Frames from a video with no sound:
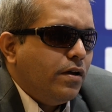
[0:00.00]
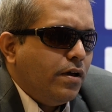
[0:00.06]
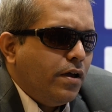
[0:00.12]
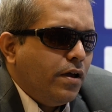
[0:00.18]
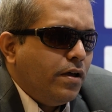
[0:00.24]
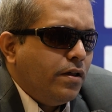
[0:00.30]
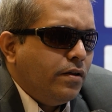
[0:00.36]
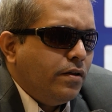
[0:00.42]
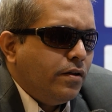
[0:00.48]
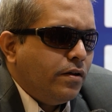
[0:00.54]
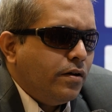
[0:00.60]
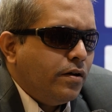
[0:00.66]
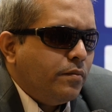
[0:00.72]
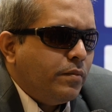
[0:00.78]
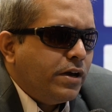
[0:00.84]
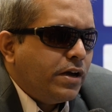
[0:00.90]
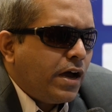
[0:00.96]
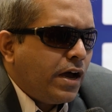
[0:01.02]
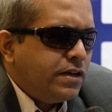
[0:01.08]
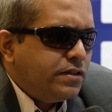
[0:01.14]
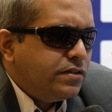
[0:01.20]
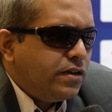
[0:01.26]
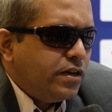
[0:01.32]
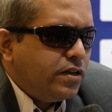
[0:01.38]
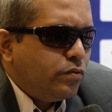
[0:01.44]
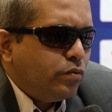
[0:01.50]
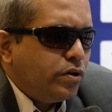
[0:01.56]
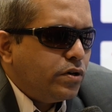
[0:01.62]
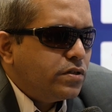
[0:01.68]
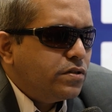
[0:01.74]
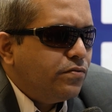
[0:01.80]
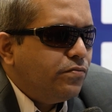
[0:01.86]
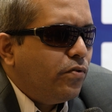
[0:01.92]
and my eyesight
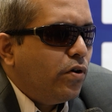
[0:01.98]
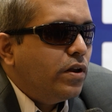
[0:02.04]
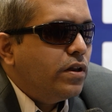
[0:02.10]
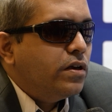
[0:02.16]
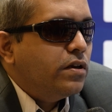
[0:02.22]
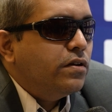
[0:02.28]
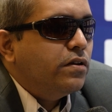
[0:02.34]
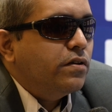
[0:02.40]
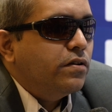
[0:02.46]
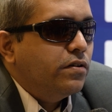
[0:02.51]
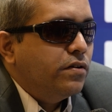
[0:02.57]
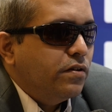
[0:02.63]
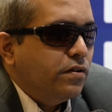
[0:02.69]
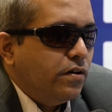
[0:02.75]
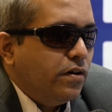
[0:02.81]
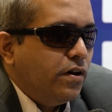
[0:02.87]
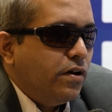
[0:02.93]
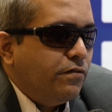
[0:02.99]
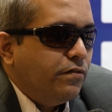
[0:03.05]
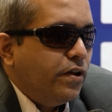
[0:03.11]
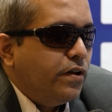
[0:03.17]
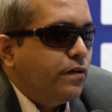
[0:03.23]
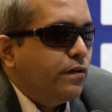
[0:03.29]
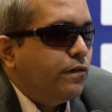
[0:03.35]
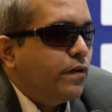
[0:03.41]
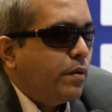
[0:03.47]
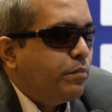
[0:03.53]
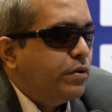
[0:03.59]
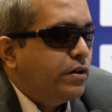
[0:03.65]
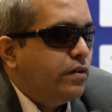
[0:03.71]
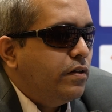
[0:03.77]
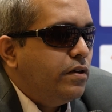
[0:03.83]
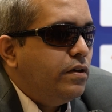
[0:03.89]
was falling very
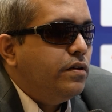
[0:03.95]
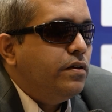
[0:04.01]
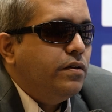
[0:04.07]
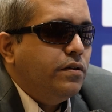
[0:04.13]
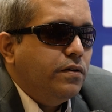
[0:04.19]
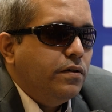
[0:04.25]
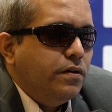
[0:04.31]
rapidly,